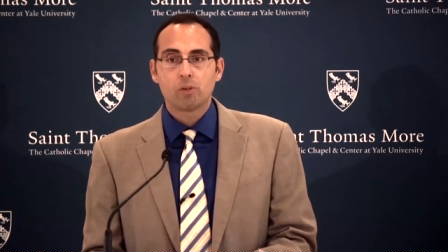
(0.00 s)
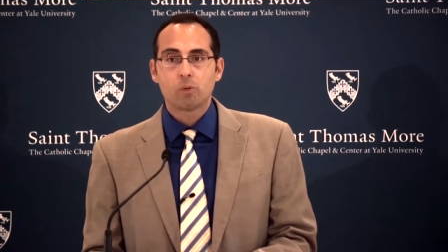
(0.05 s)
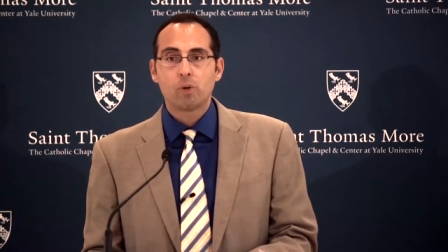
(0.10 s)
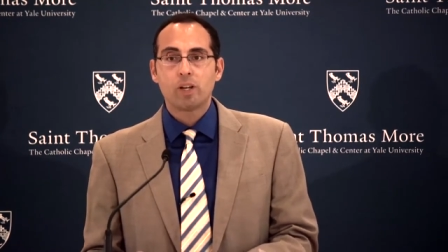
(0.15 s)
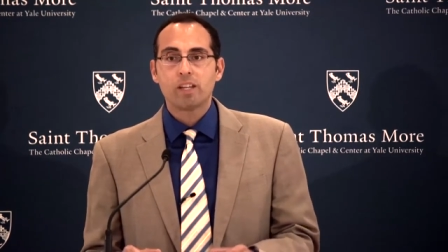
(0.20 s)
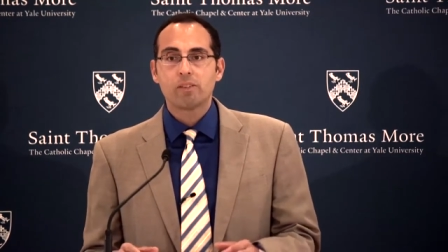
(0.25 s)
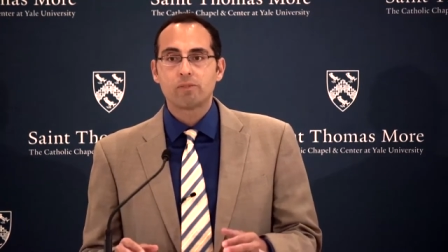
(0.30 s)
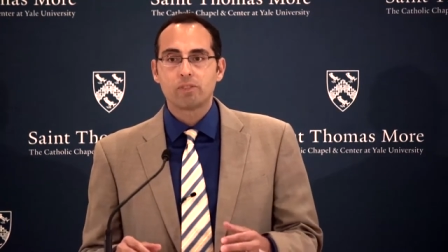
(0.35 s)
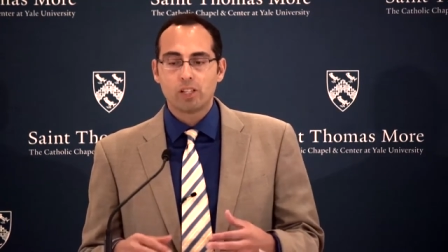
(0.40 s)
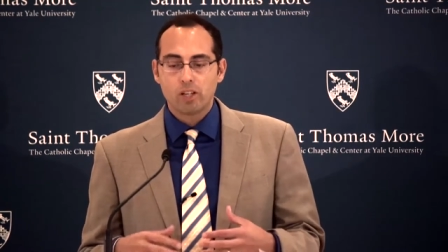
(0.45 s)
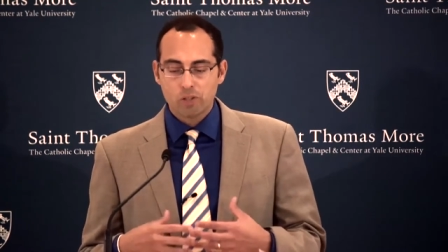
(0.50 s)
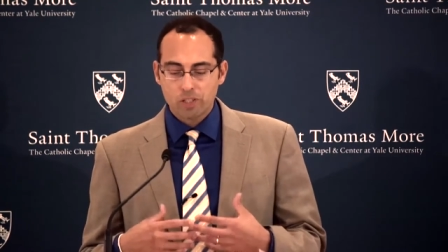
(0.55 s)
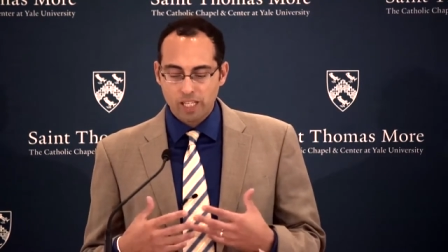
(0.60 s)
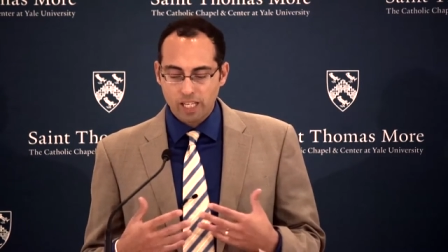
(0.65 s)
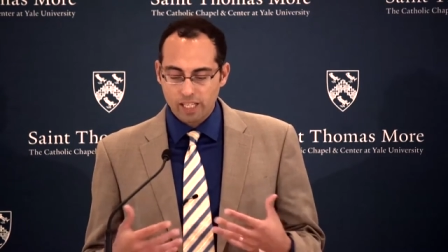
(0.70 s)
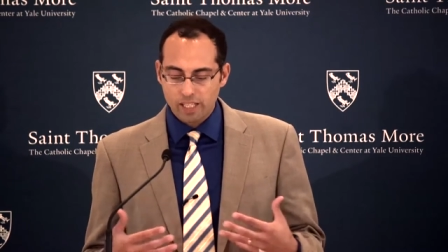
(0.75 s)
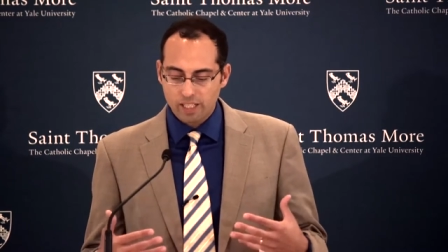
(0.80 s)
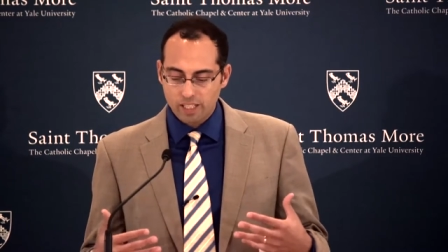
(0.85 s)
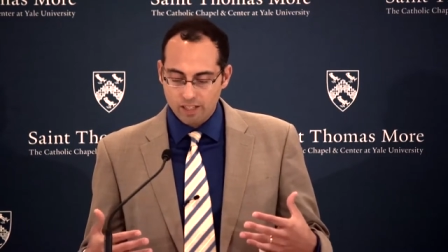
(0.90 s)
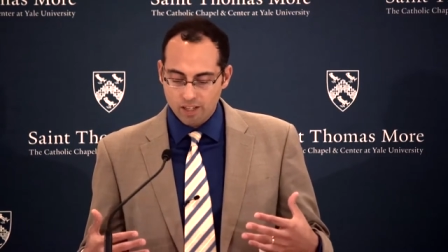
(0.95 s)
a way of
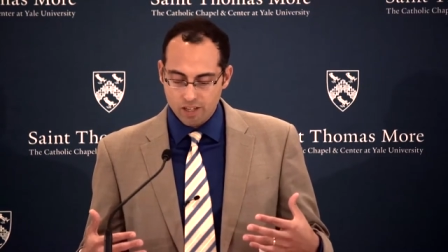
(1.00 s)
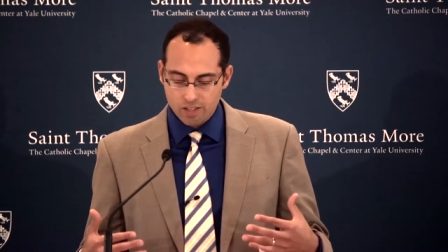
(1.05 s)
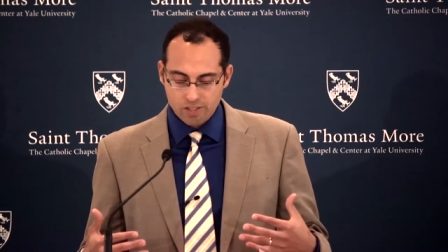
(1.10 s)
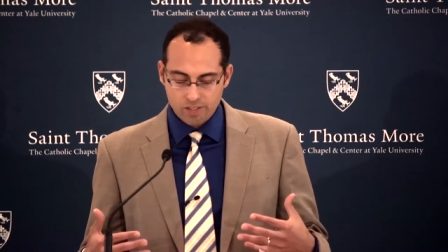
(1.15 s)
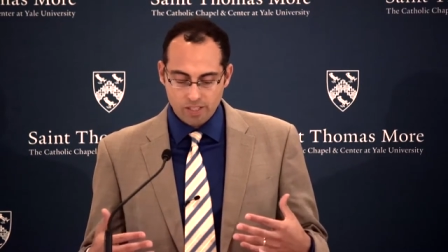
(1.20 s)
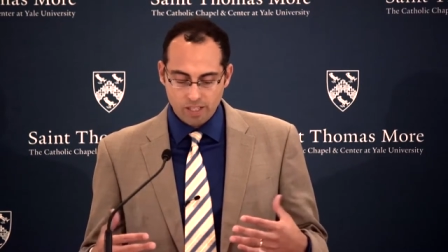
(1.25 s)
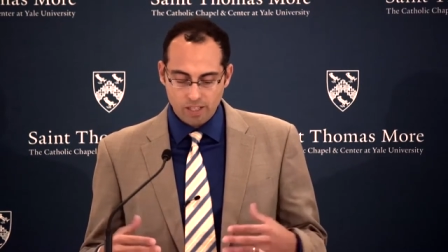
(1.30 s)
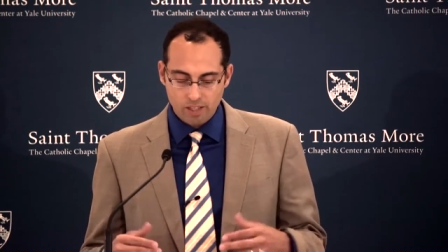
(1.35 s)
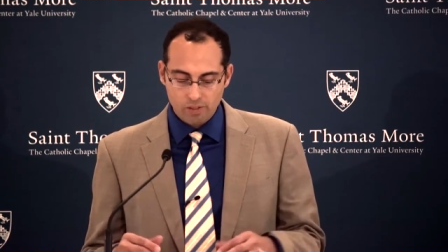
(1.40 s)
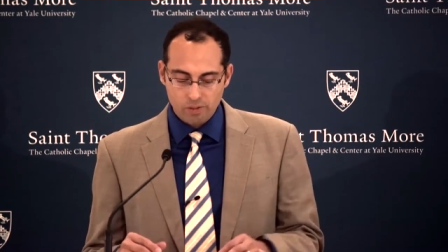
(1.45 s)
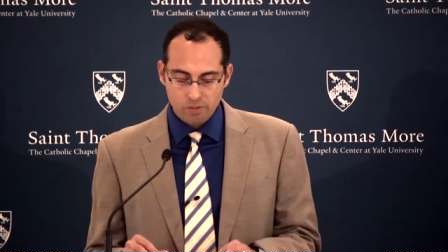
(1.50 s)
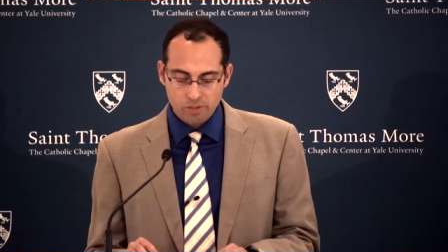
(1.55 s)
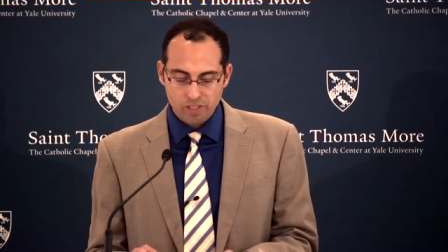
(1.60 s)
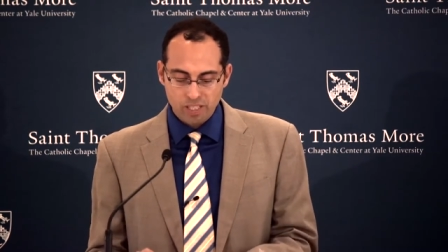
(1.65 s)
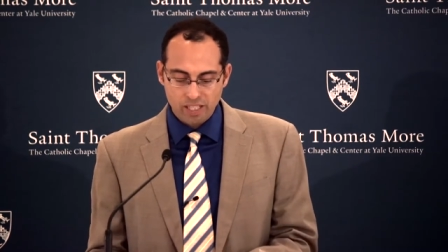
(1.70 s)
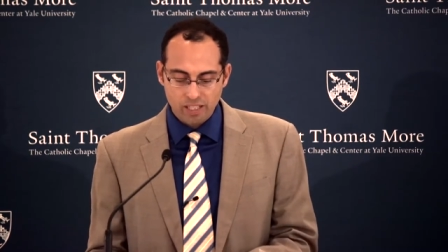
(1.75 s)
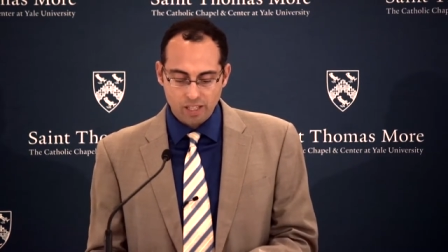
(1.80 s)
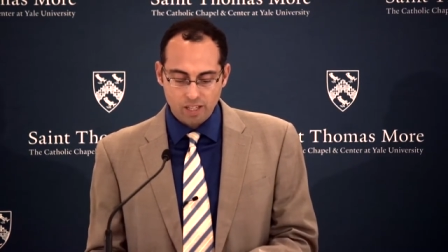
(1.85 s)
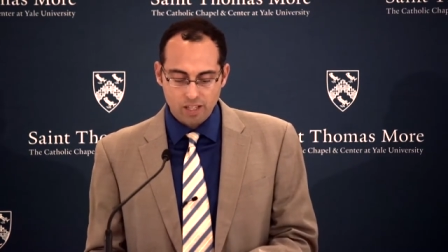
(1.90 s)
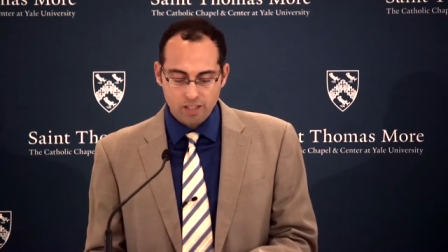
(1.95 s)
locating ourselves
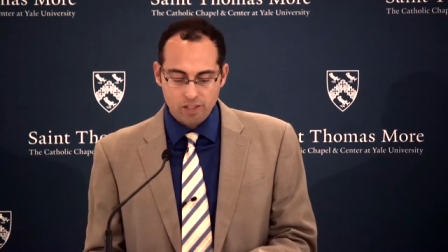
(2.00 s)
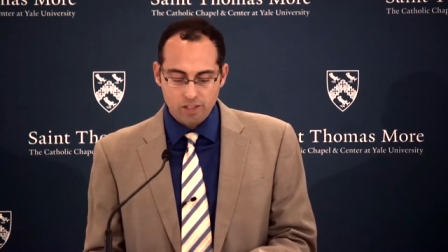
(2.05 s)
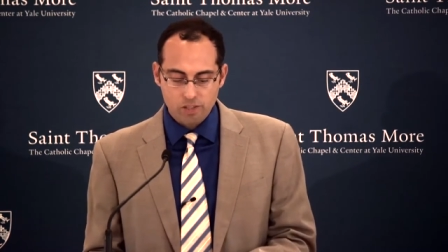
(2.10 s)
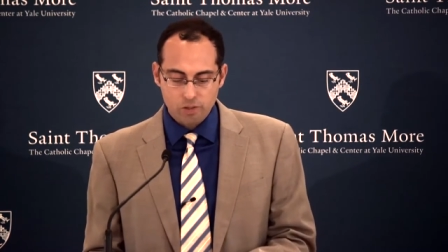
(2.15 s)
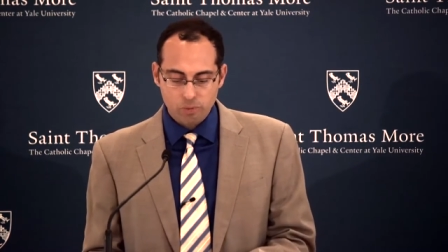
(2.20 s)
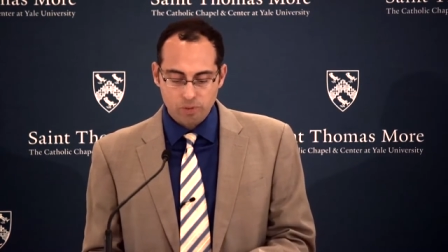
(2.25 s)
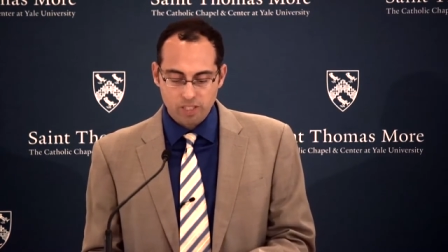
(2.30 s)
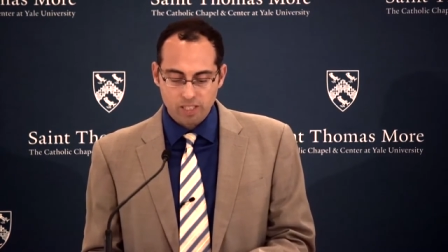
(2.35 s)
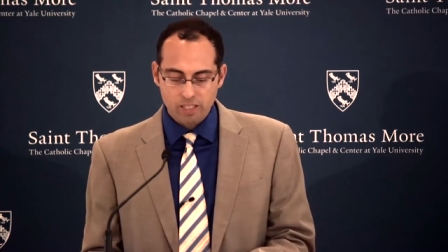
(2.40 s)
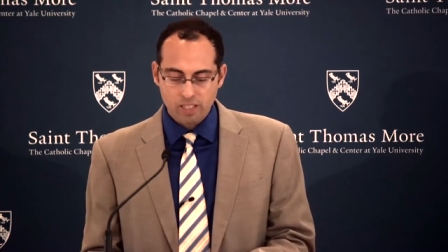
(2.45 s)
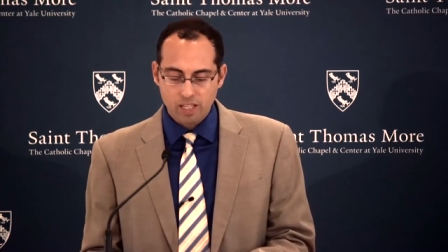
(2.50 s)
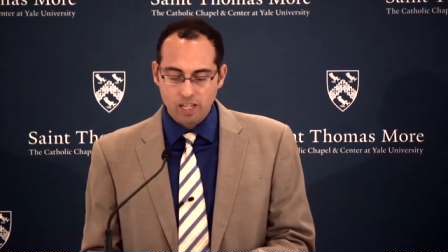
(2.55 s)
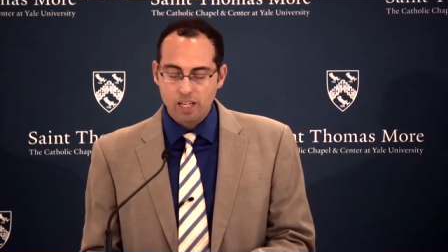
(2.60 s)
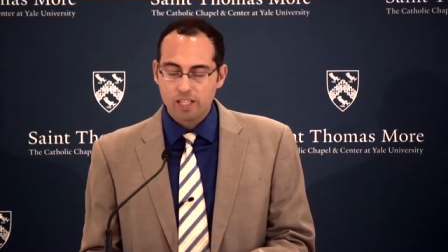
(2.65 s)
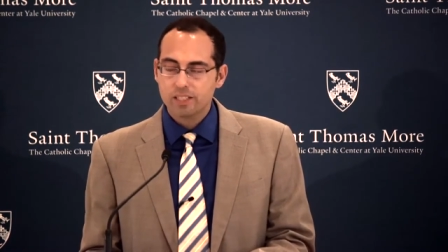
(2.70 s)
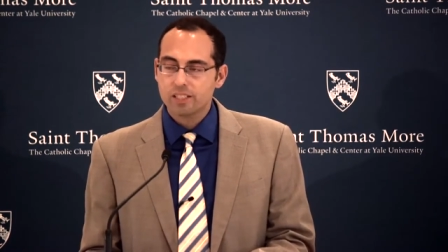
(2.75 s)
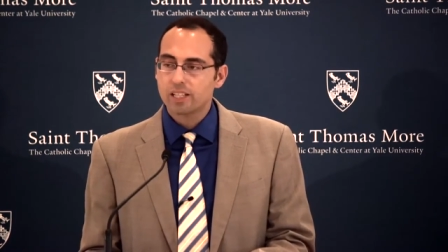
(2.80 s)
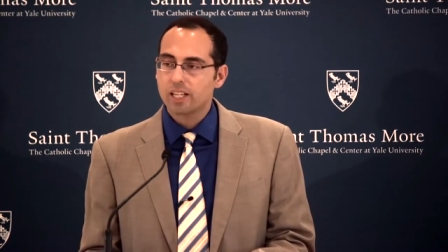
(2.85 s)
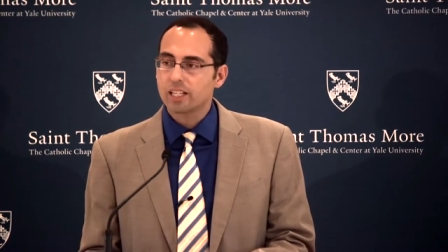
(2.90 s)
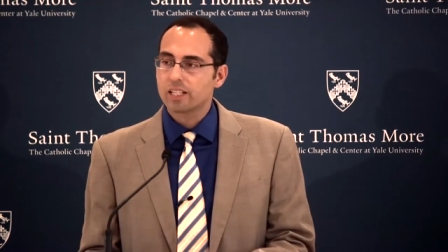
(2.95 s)
and others within
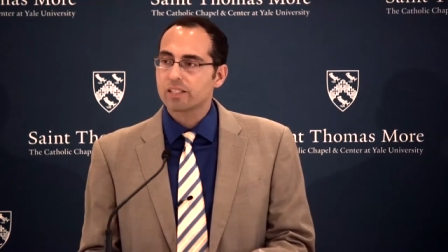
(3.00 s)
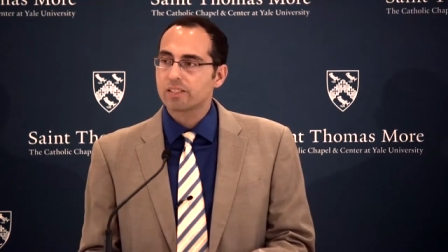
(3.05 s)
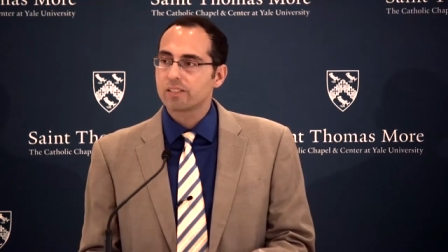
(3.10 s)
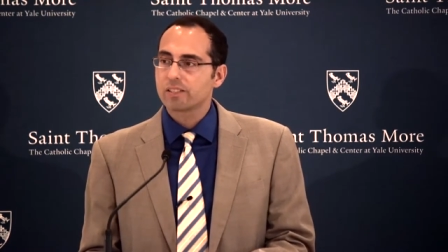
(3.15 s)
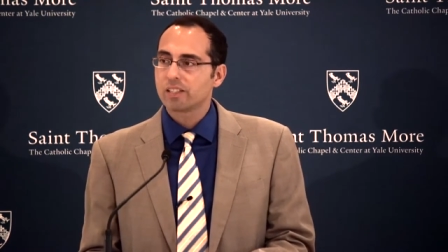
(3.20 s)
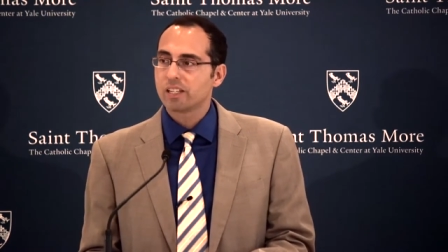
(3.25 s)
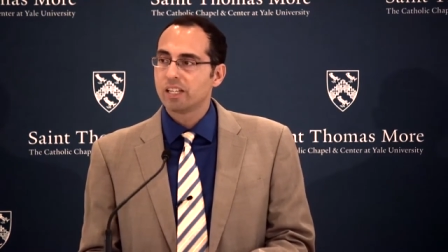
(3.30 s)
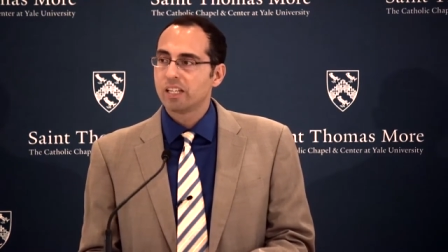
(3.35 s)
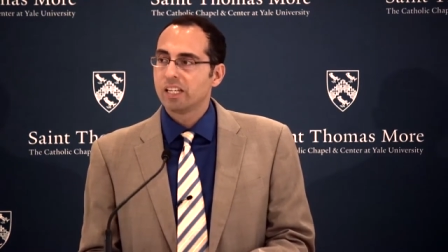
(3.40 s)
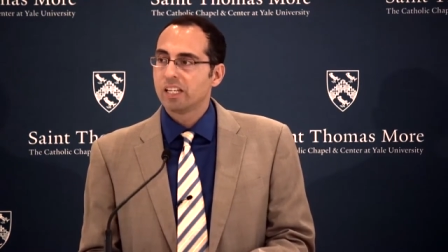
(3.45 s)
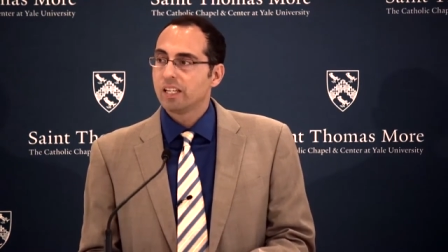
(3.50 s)
contexts